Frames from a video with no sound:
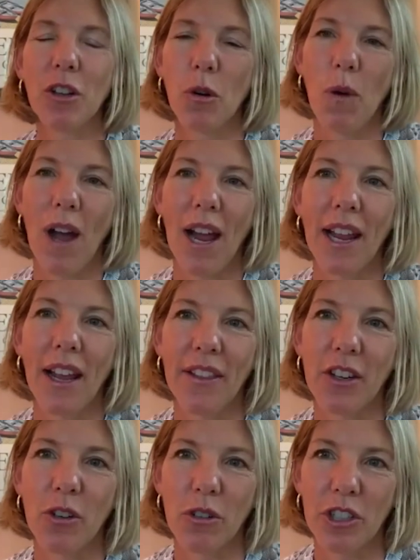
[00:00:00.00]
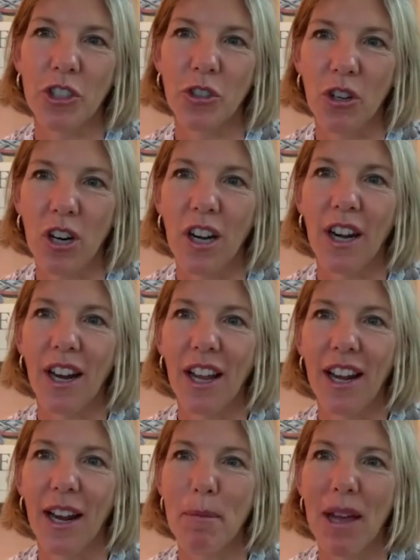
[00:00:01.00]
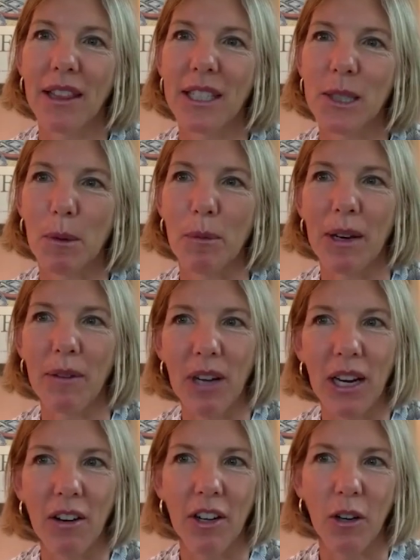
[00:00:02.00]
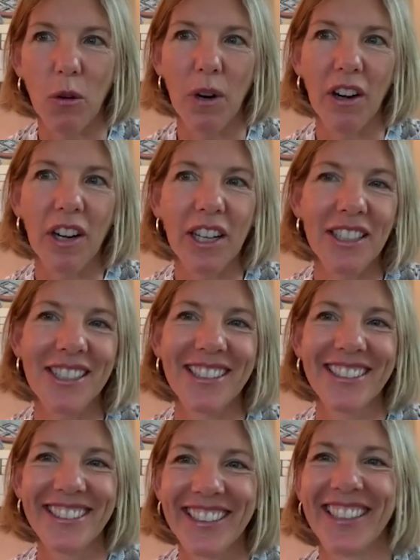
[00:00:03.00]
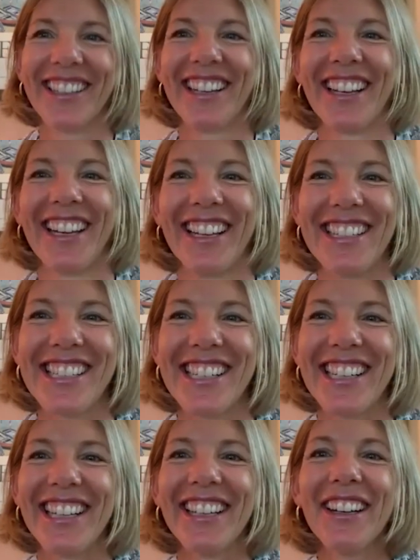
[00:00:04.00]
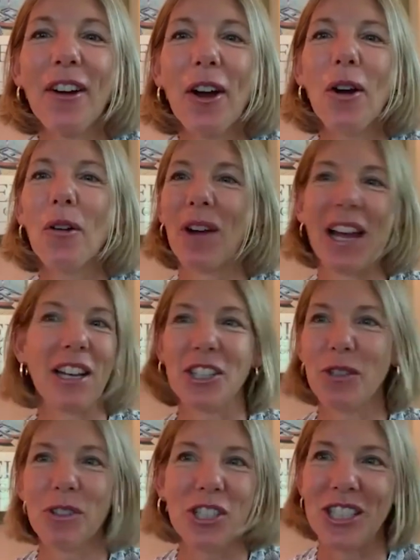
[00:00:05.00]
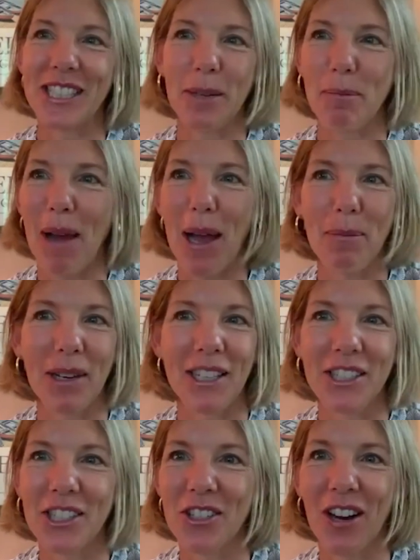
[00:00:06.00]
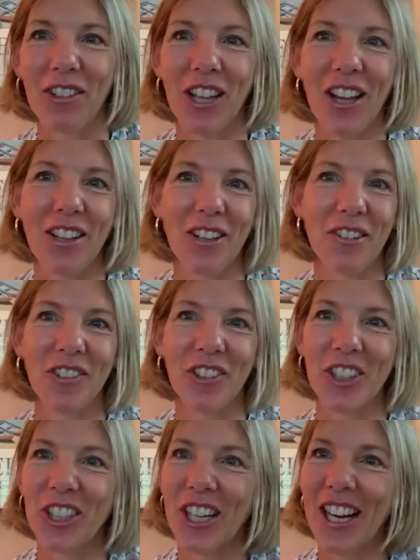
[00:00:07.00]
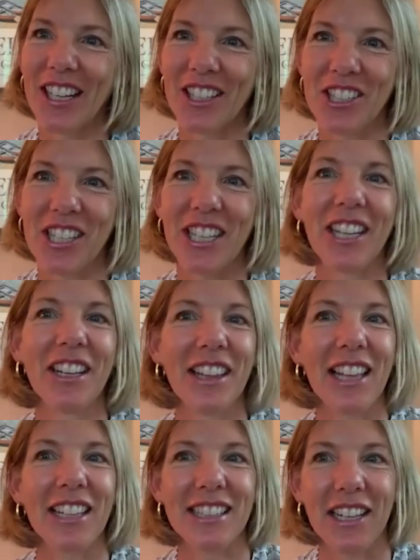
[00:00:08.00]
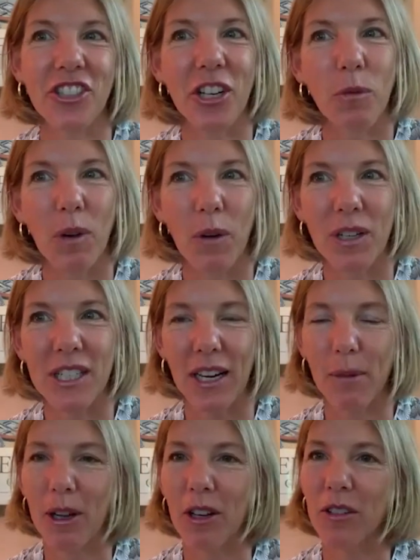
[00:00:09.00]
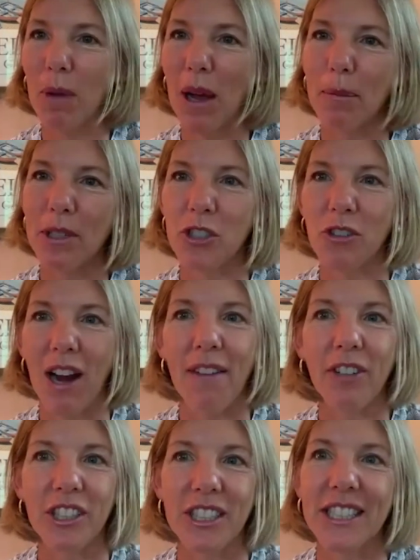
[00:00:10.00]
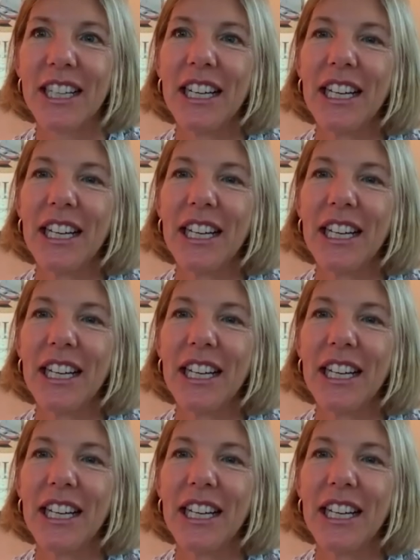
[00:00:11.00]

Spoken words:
in Hawaii on the North Shore and I met this woman named Erin Aquarius and she was just like Poppy. She traveled all over and that section where we talk about Poppy's travels,